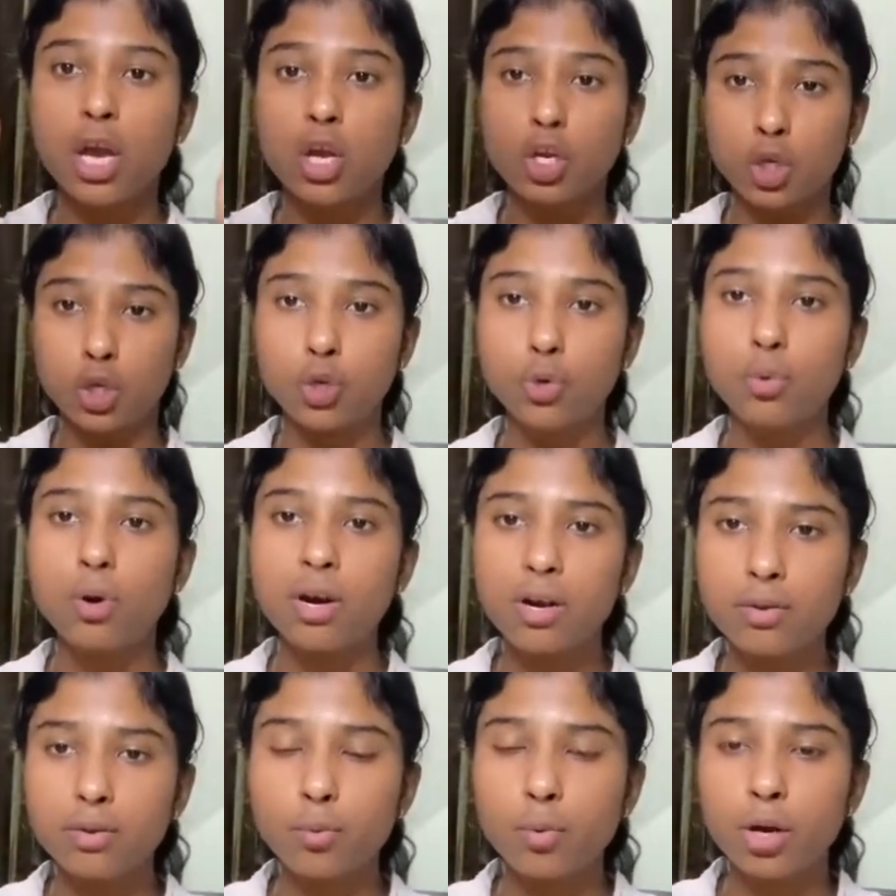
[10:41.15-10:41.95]

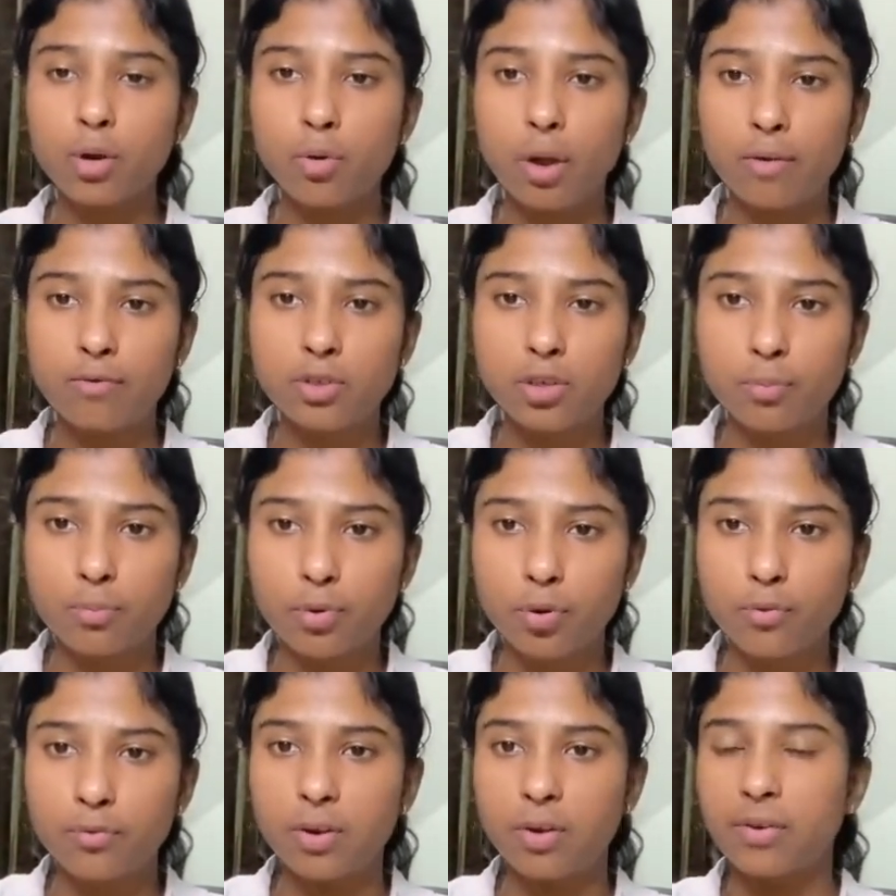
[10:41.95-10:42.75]
You're the one who have to
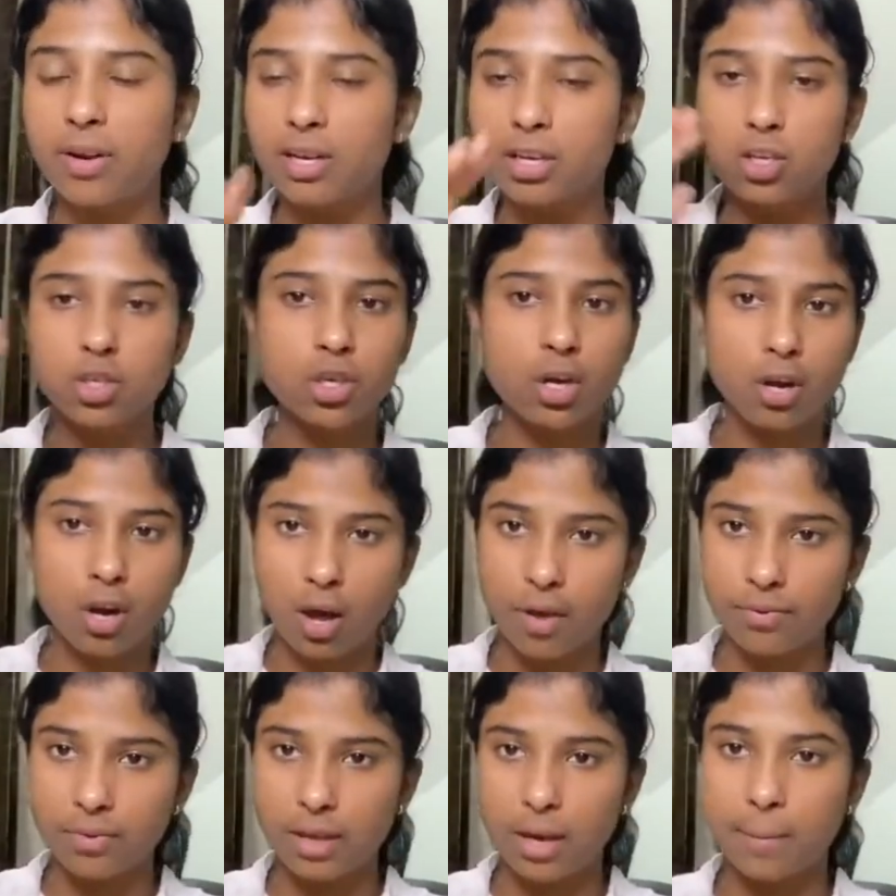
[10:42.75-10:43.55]
improve their English,
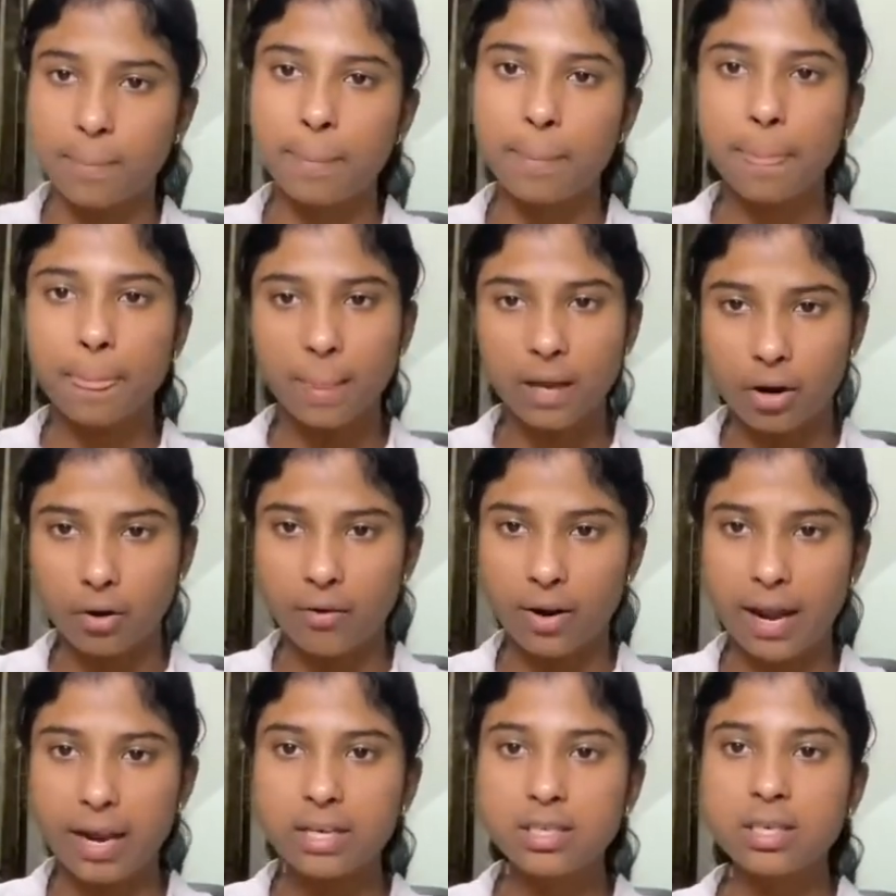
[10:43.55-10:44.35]
not them.
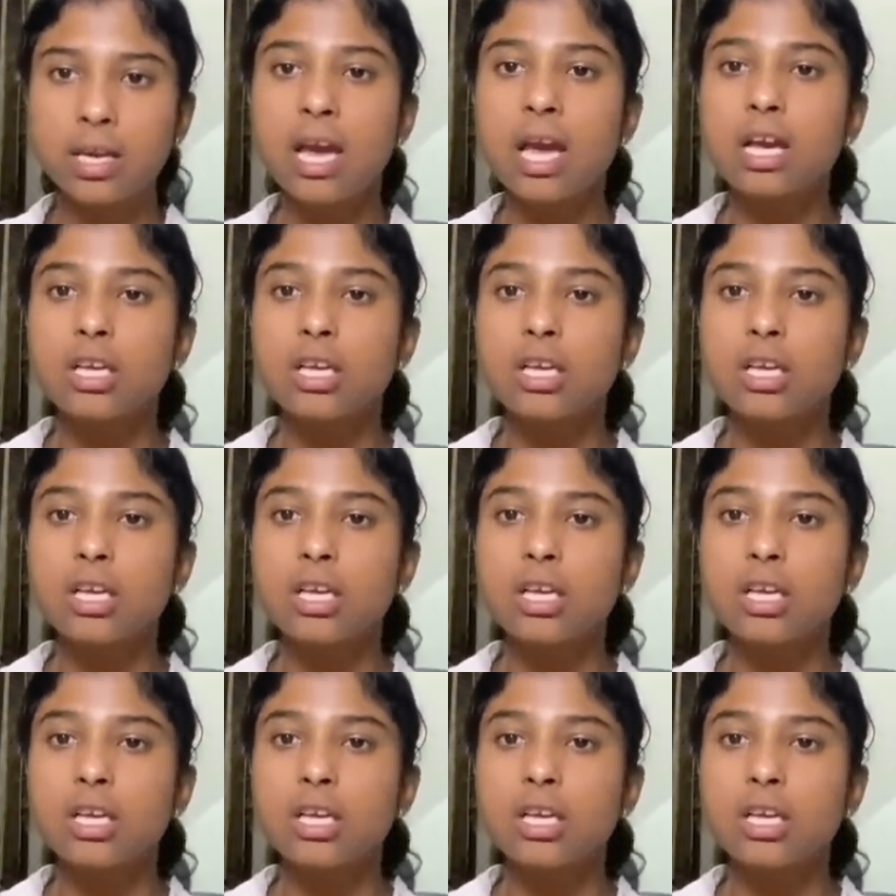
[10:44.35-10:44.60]
Correct?